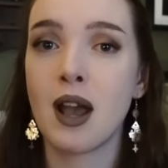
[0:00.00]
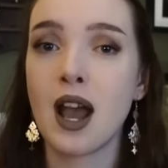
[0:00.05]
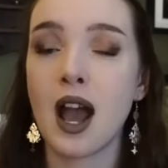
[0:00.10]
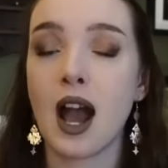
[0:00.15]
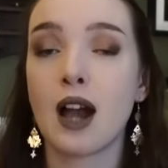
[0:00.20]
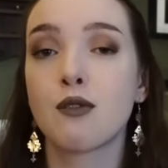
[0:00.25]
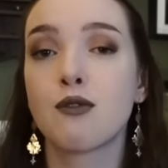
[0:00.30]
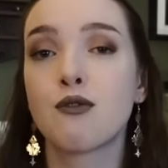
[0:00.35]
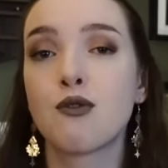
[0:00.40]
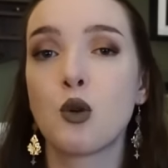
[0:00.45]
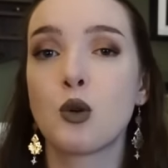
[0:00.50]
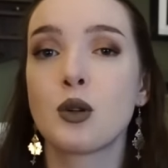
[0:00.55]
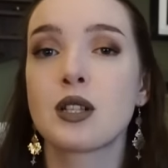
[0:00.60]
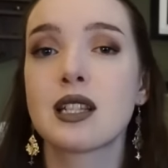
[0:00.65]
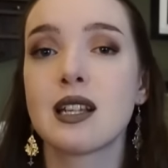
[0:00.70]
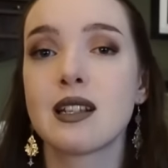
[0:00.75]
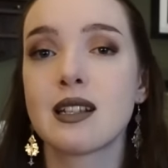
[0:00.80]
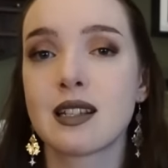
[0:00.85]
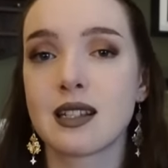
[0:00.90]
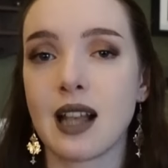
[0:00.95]
and
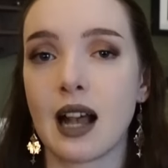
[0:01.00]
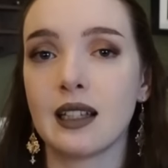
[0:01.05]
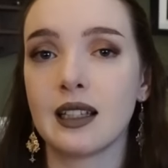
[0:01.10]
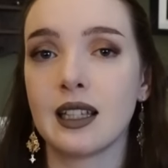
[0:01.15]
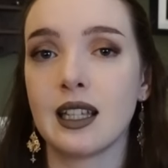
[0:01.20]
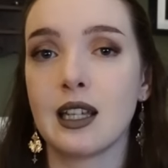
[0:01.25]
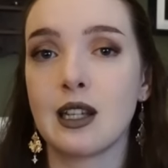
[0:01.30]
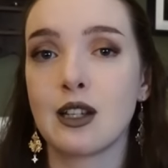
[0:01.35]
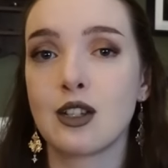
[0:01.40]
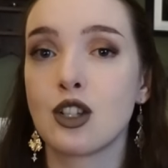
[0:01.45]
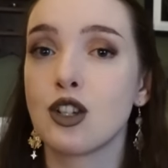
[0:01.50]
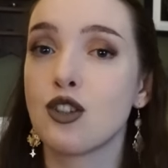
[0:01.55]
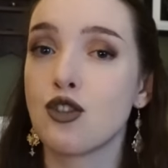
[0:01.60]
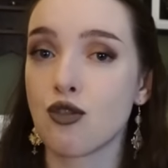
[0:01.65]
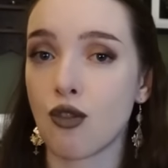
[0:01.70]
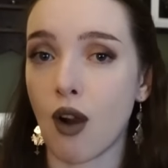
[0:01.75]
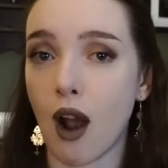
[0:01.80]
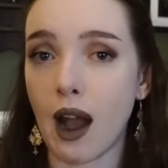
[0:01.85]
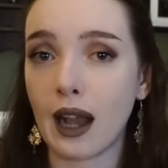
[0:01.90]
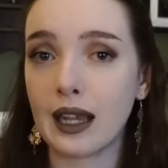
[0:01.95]
forces Sally to
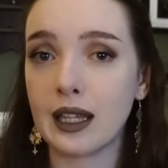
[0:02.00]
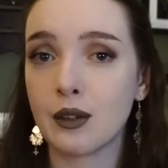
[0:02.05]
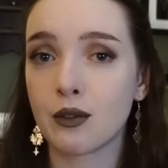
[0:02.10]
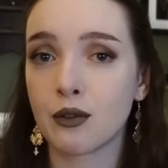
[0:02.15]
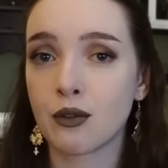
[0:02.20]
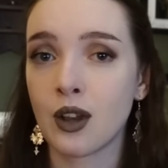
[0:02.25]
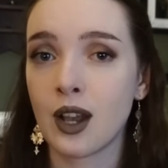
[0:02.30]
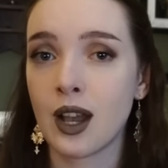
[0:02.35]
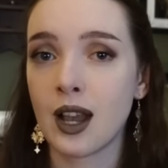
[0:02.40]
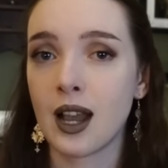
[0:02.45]
drive.